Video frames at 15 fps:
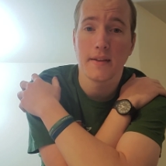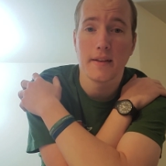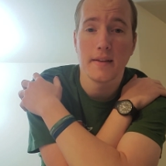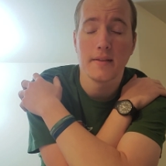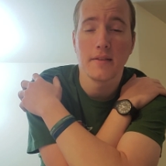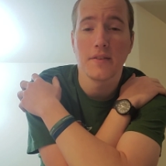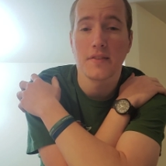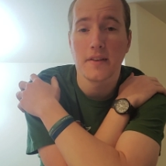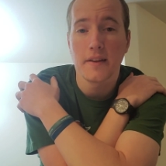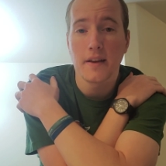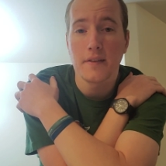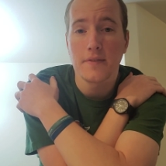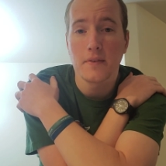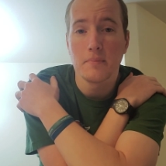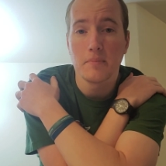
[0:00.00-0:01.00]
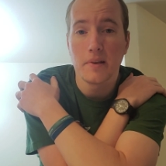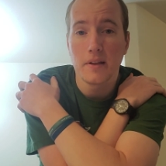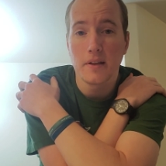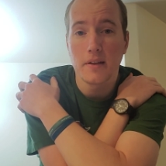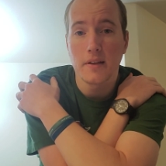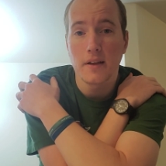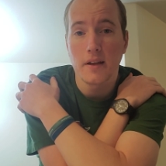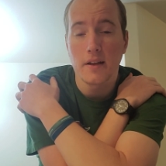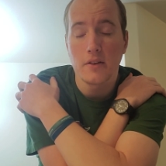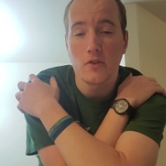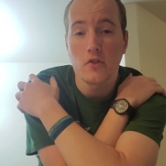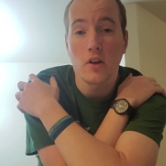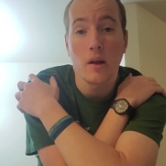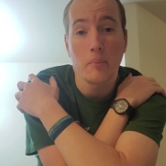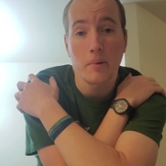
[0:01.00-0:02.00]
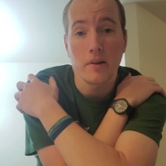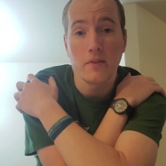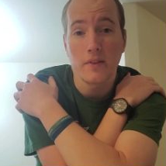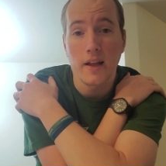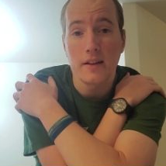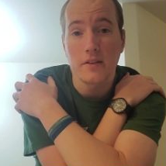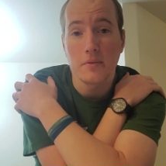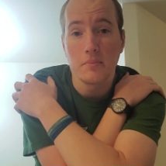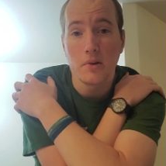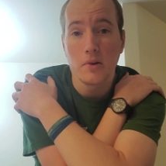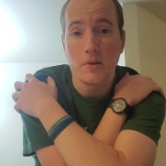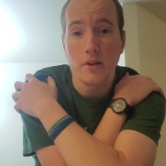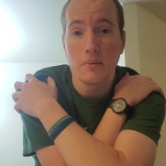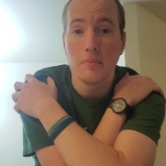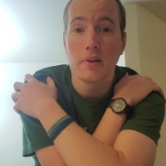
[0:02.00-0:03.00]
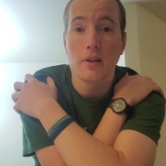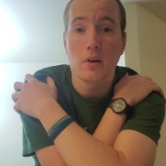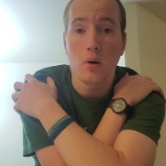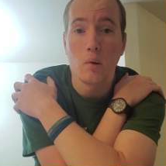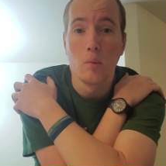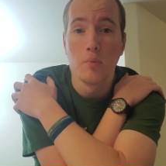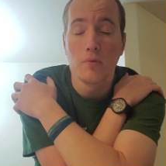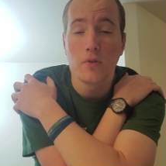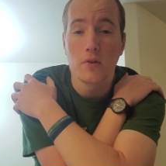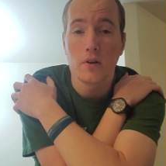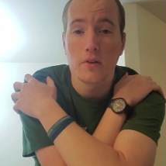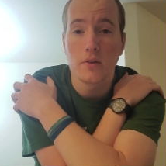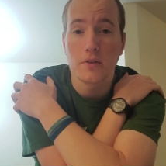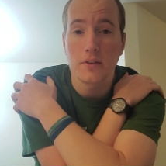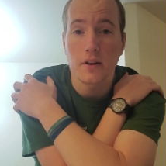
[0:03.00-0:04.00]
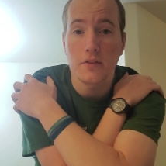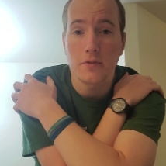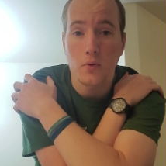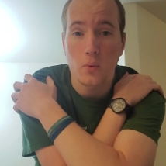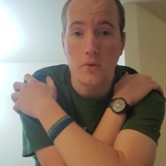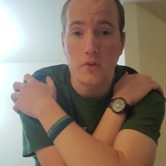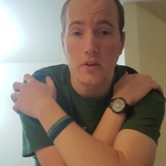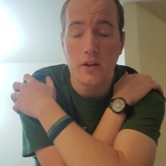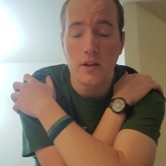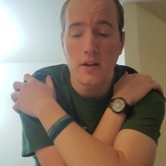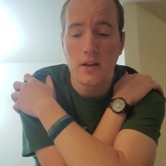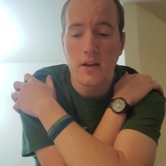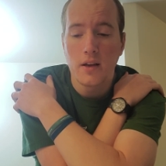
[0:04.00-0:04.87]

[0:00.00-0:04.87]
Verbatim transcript: and CF and being a champion of that community and being a hope for others less fortunate.